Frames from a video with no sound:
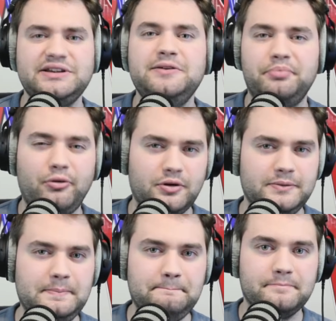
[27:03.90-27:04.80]

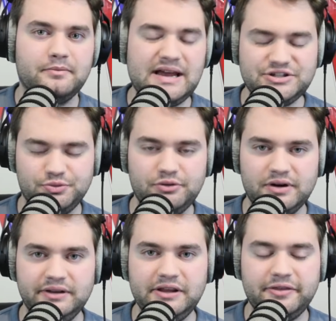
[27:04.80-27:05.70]
important as we
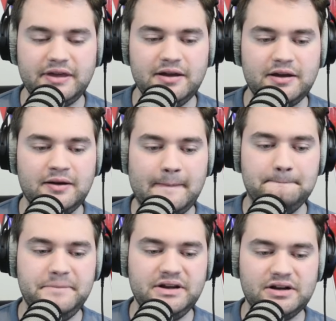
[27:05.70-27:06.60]
really think
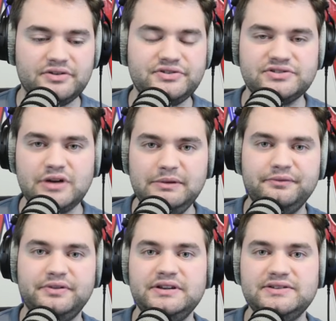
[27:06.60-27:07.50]
because some of
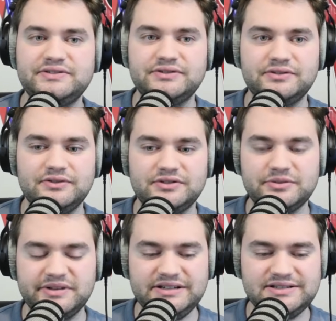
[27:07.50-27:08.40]
these some
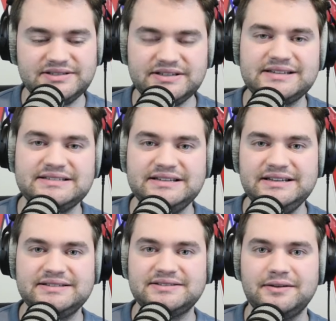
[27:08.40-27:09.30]
of these six
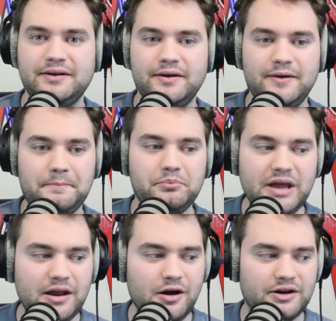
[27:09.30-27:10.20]
seeds
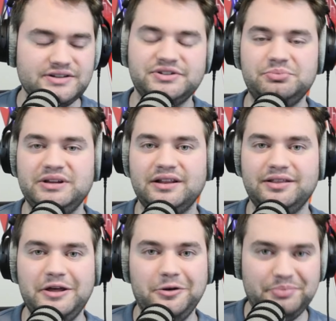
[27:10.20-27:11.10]
may honestly be a
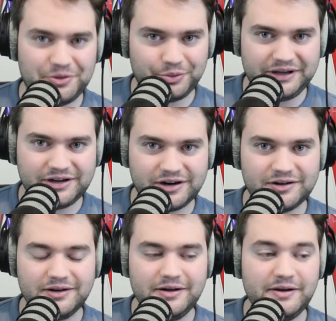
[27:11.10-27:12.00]
little bit weaker
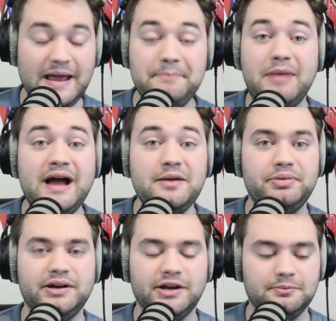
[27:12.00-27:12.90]
in my
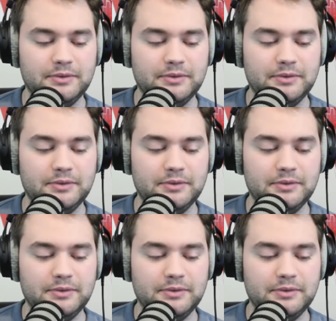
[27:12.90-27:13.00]
opinion,